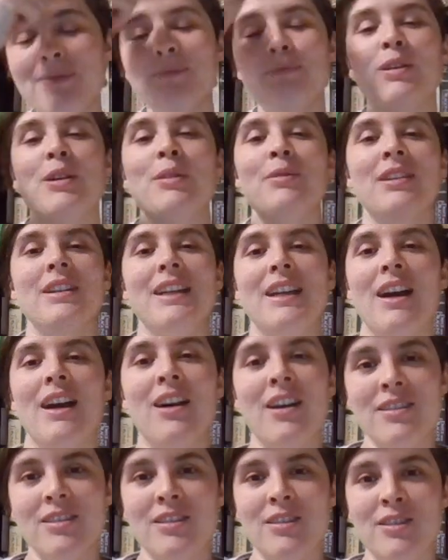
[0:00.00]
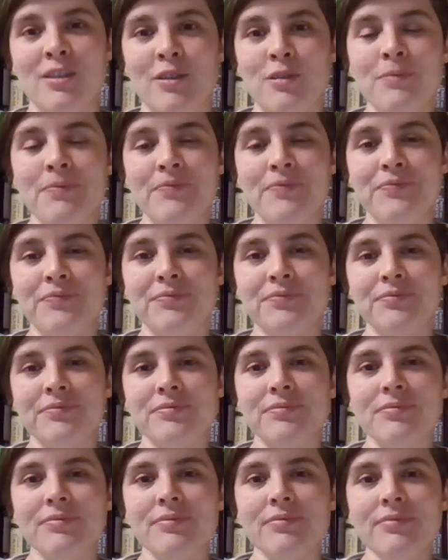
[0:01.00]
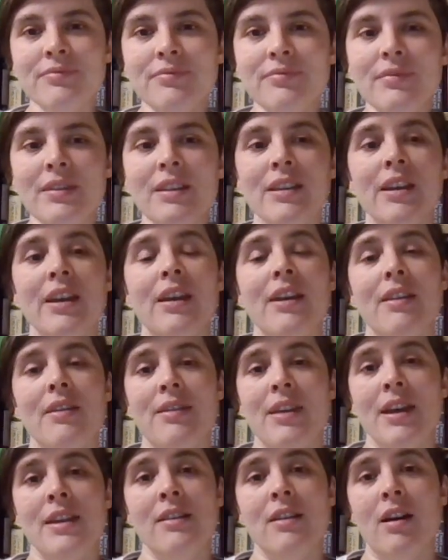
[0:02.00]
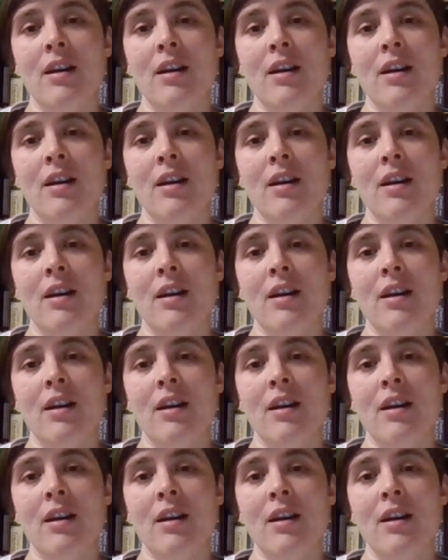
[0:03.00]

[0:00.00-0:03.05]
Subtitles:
But we're going to get her to school. Then